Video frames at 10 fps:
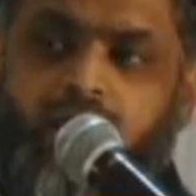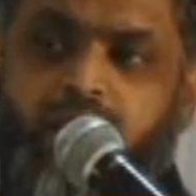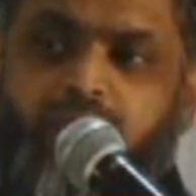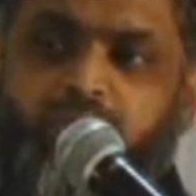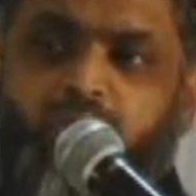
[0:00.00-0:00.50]

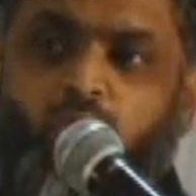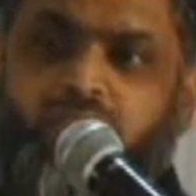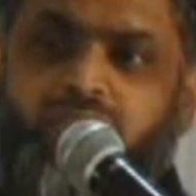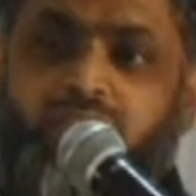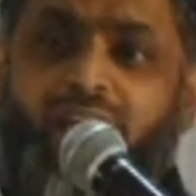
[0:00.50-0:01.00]
is
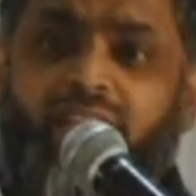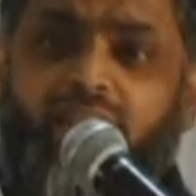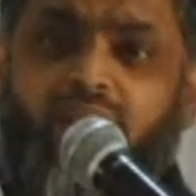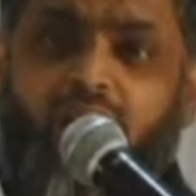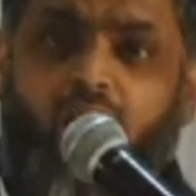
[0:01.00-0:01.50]
because
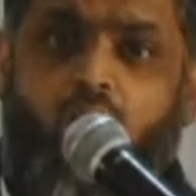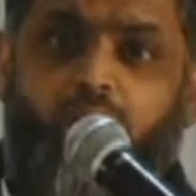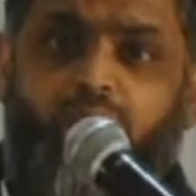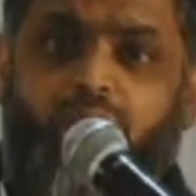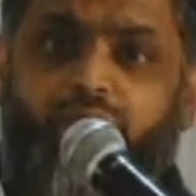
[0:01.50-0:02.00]
standing
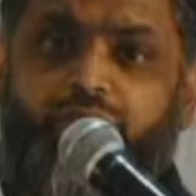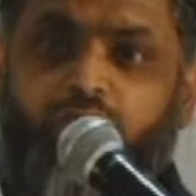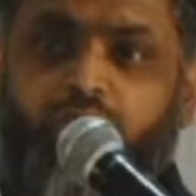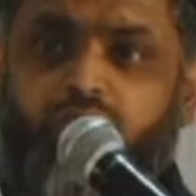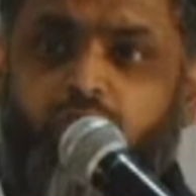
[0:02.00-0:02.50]
up in
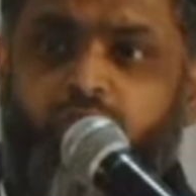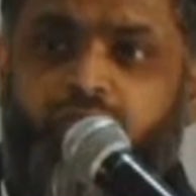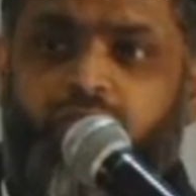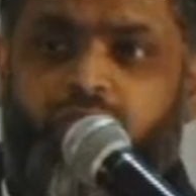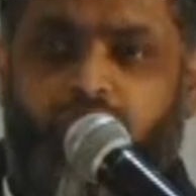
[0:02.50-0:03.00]
front of
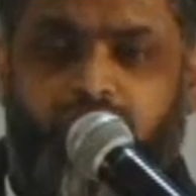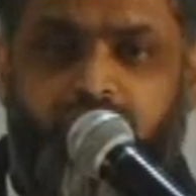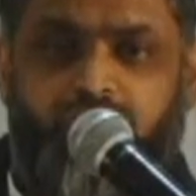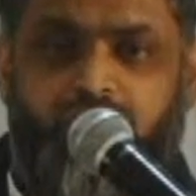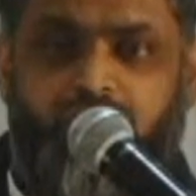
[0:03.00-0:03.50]

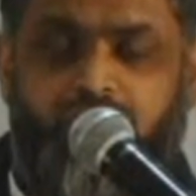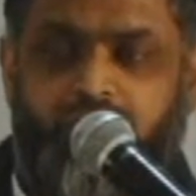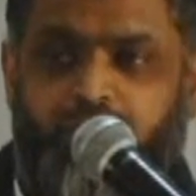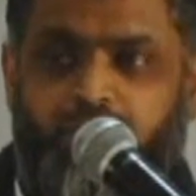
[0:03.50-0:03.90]
injustice,